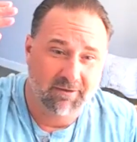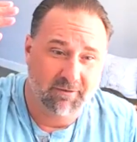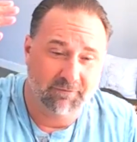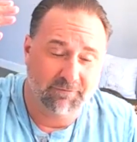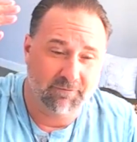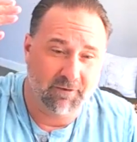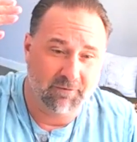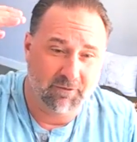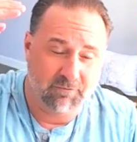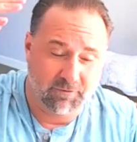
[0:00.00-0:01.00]
the,
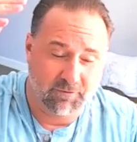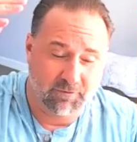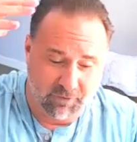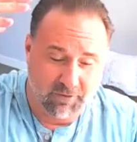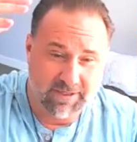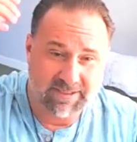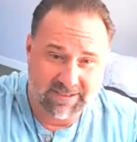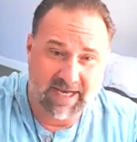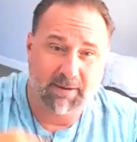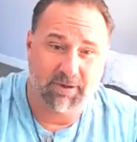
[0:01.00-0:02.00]
the, the farthest
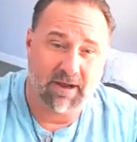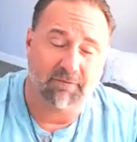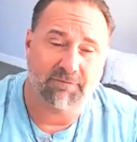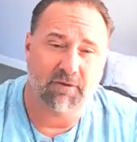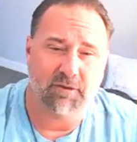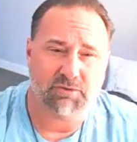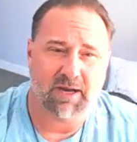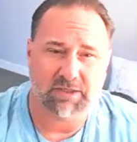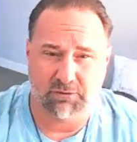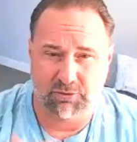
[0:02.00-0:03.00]
gets hammered down first,
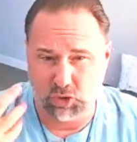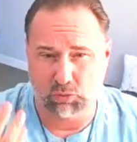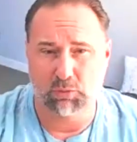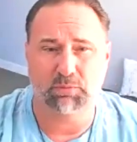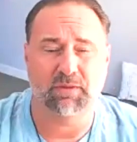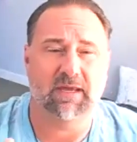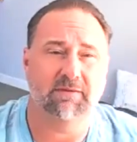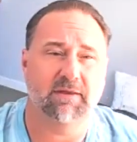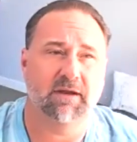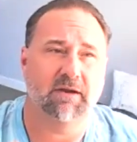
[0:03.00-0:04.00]
right? So there's groupthink.
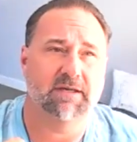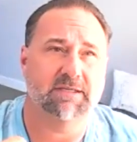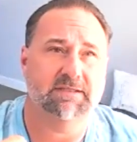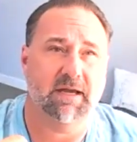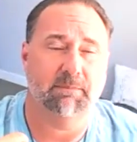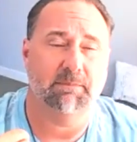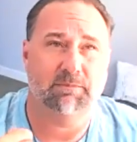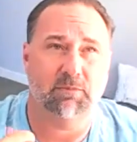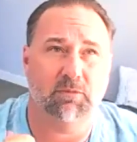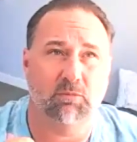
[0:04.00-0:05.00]
There is uh,
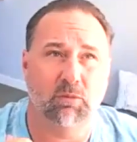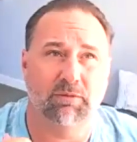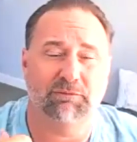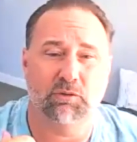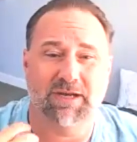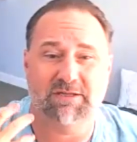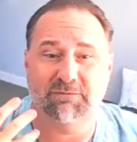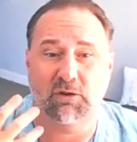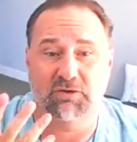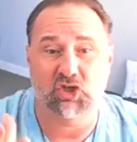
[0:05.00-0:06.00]
people will refer to it as
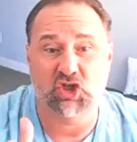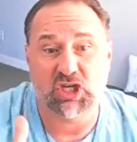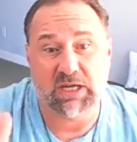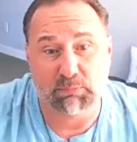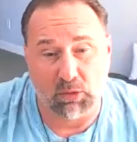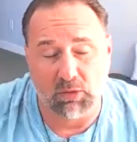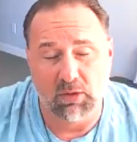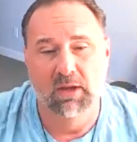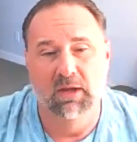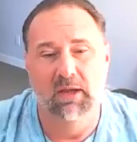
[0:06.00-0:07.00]
following the sheeple.
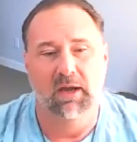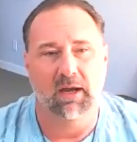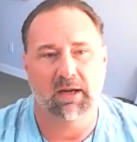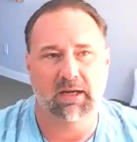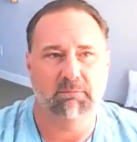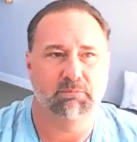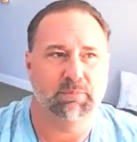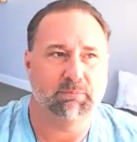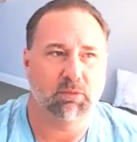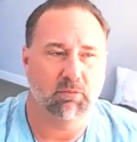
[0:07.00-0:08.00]
Uh,
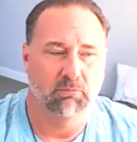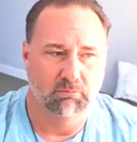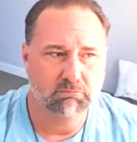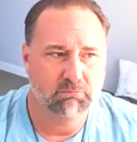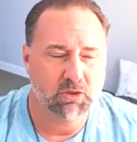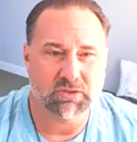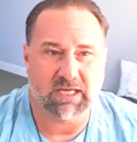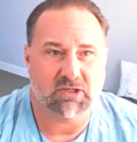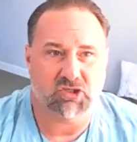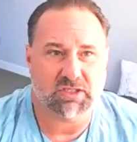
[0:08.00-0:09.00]
people, you see
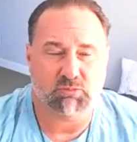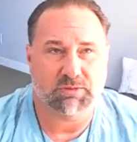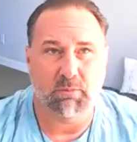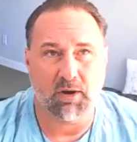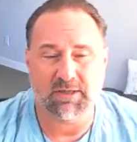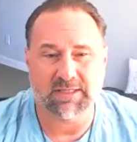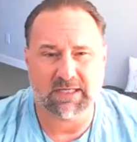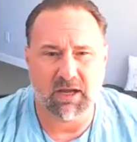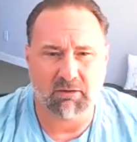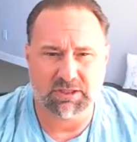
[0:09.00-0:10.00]
it just with modern
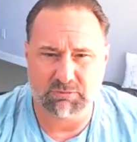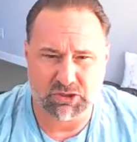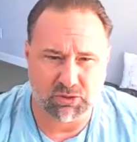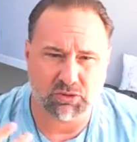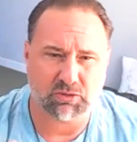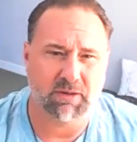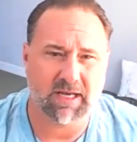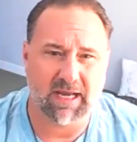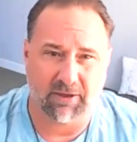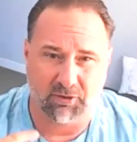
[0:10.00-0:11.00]
technology, with social
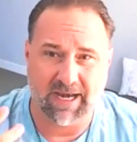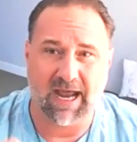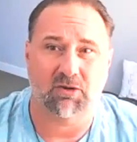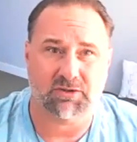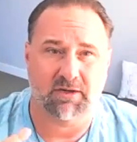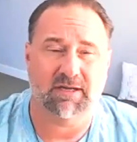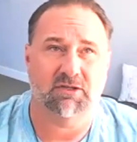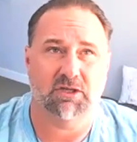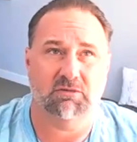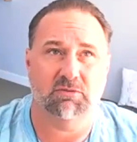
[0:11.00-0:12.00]
media, how they're now starting
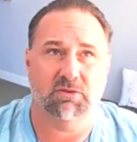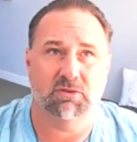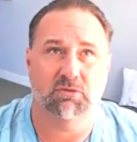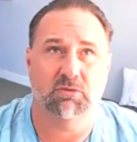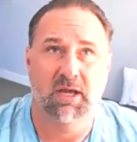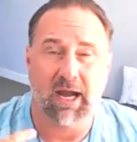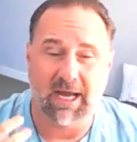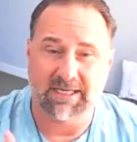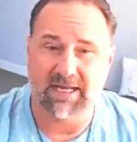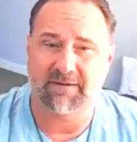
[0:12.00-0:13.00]
to, to
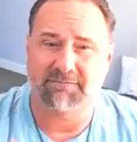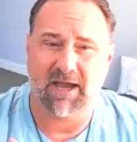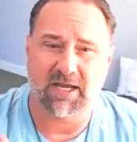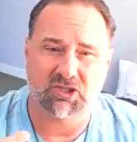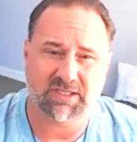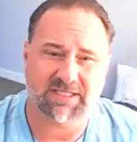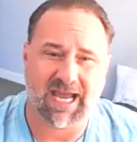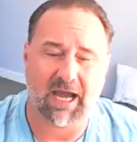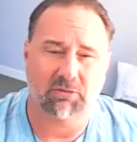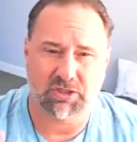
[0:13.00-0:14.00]
identify just
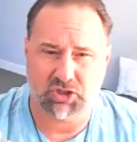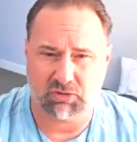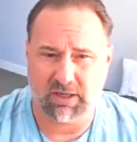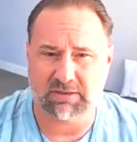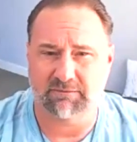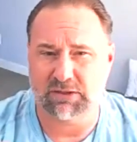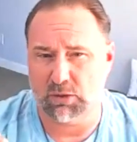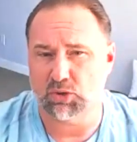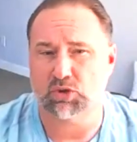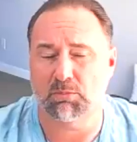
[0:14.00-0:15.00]
how destructive
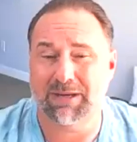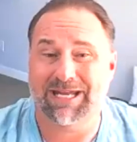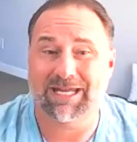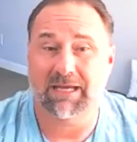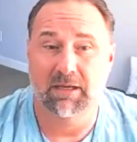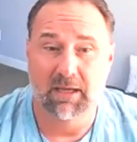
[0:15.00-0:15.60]
social media